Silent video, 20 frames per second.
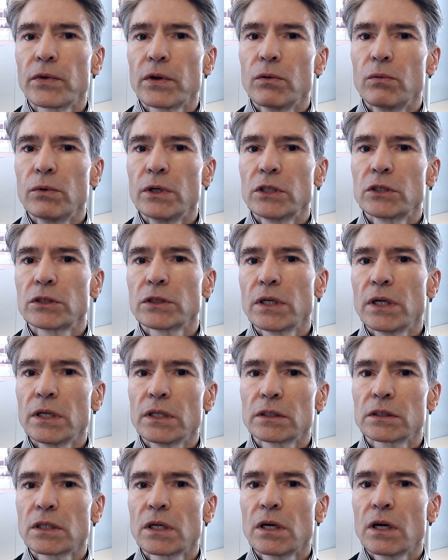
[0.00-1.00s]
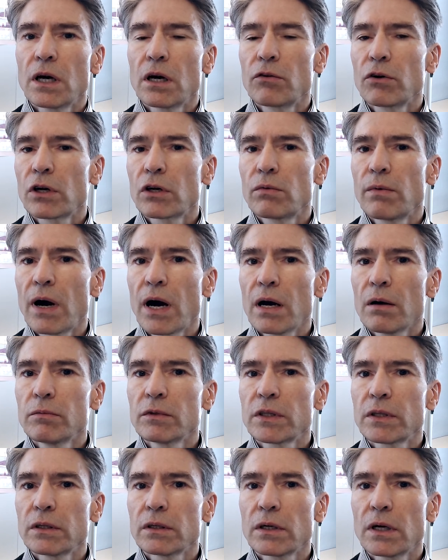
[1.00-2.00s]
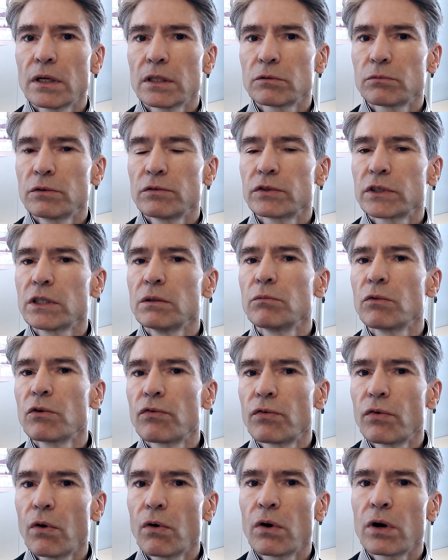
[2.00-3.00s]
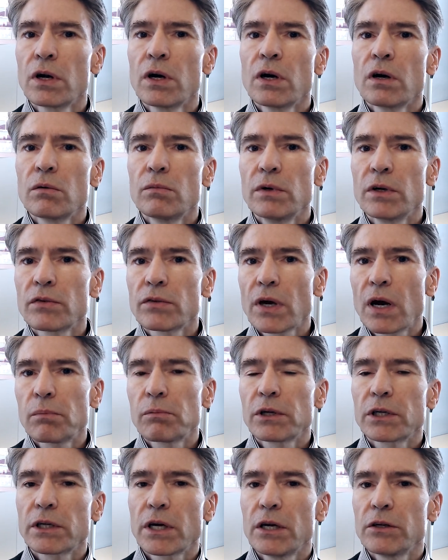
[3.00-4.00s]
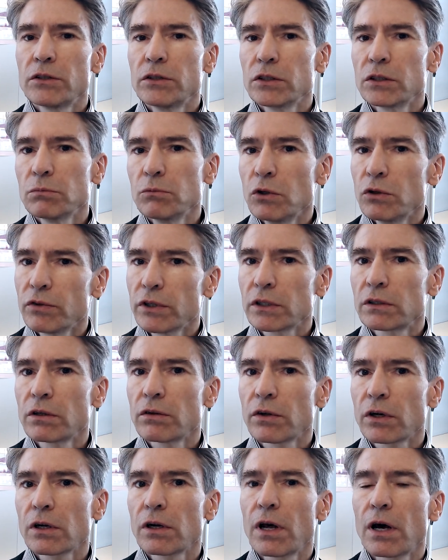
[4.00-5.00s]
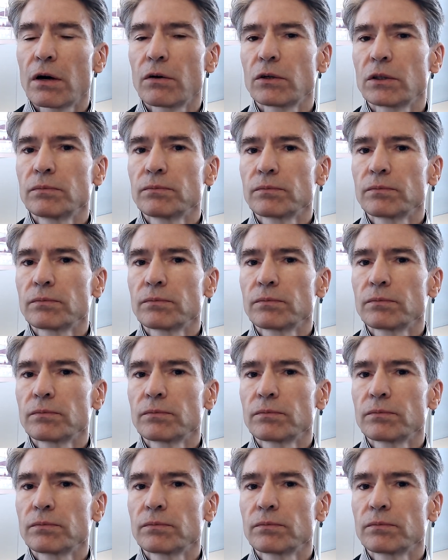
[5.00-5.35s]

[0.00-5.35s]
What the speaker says: which is a requirement, as we've seen before, with applications moving to the cloud.